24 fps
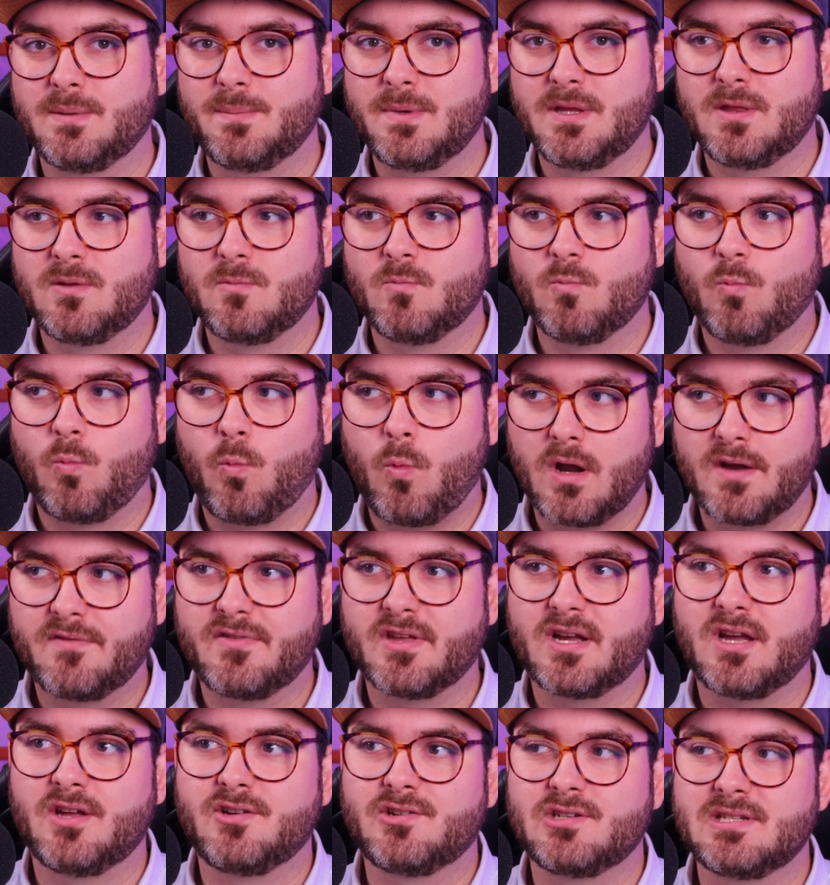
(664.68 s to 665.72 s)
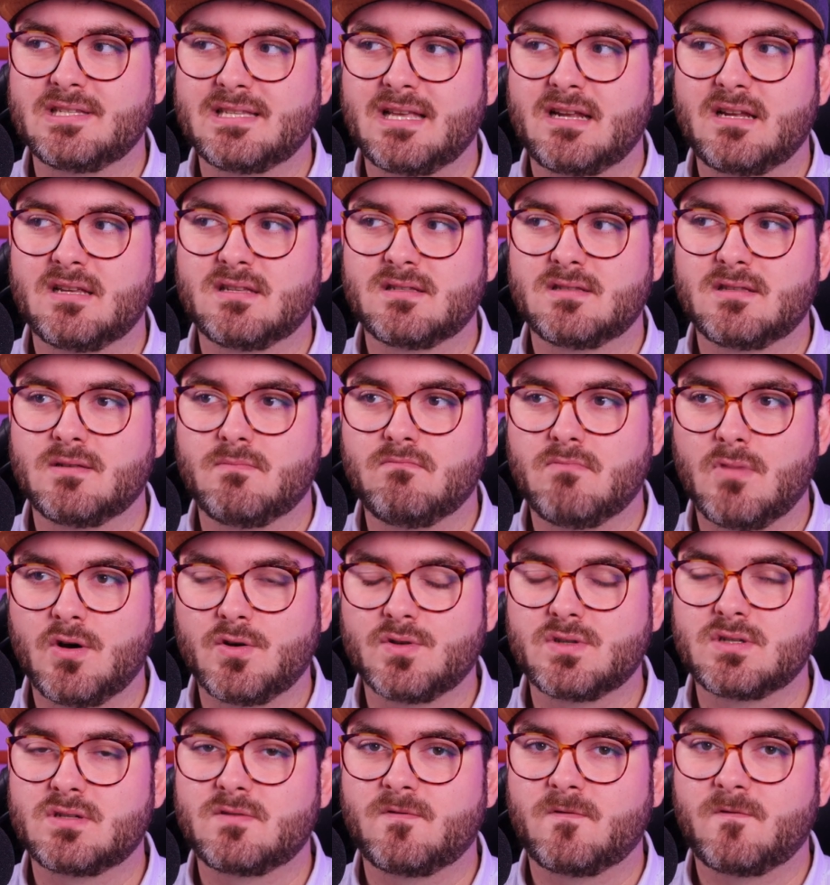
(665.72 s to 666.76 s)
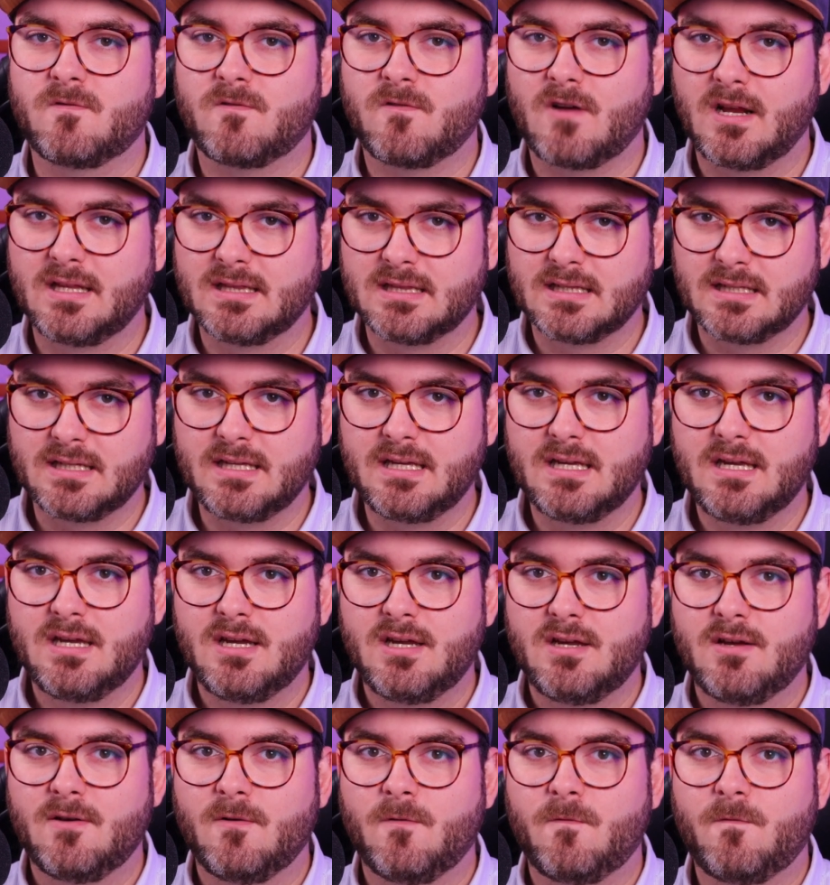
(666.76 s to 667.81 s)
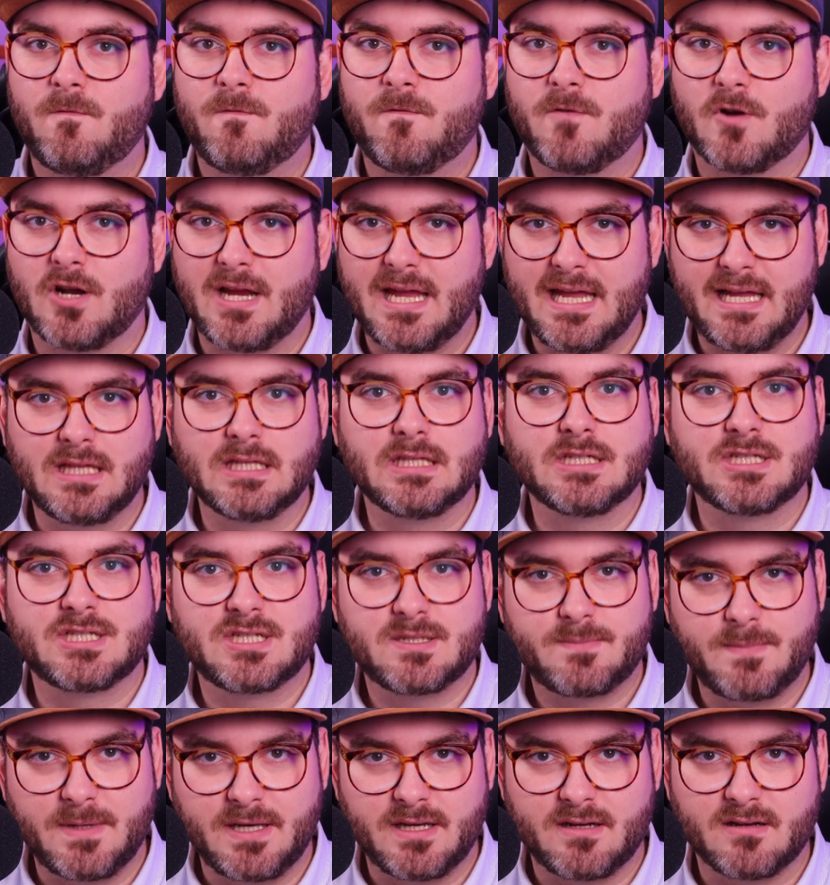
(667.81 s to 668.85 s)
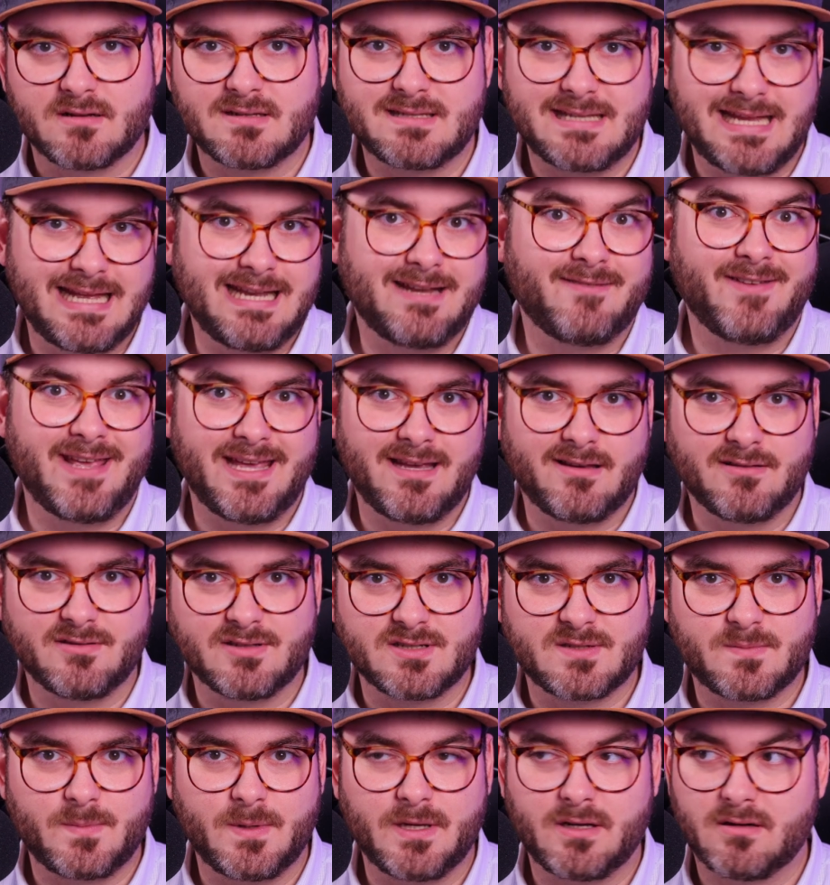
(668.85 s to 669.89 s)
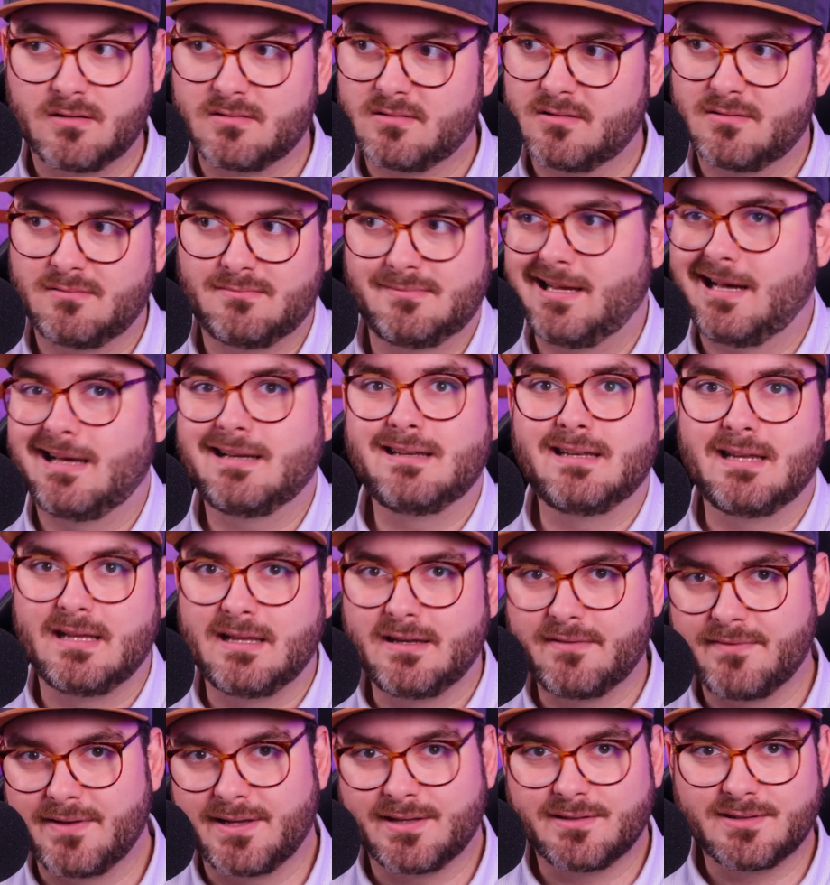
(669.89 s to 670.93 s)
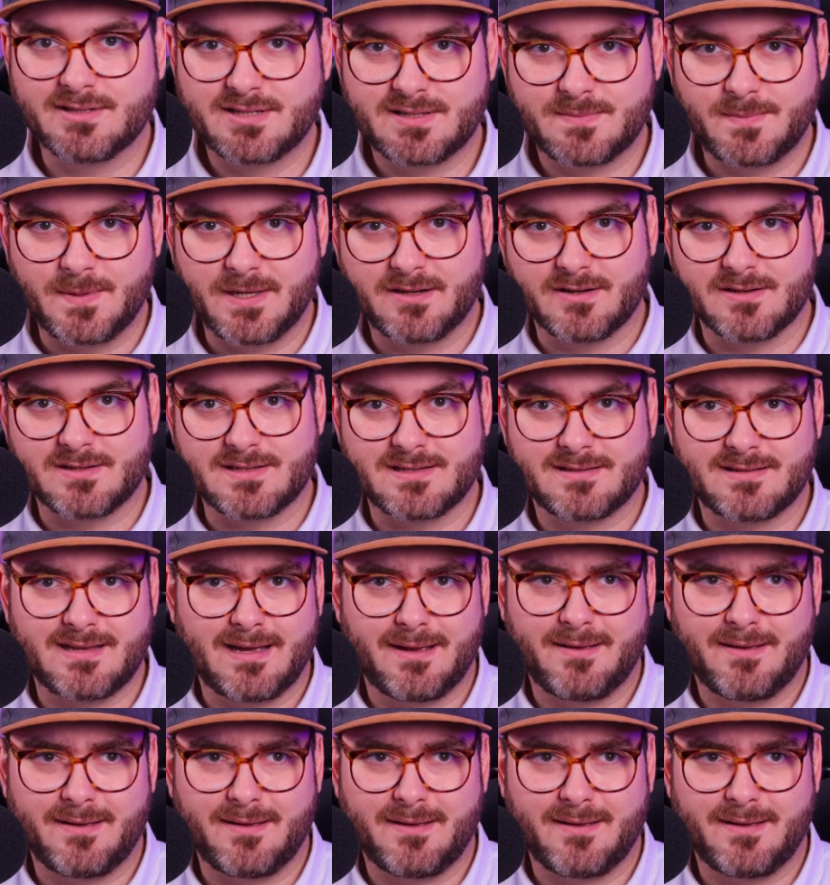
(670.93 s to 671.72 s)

to be one of the countries that is the most friendly for English speakers, native English speakers or non-native English speakers.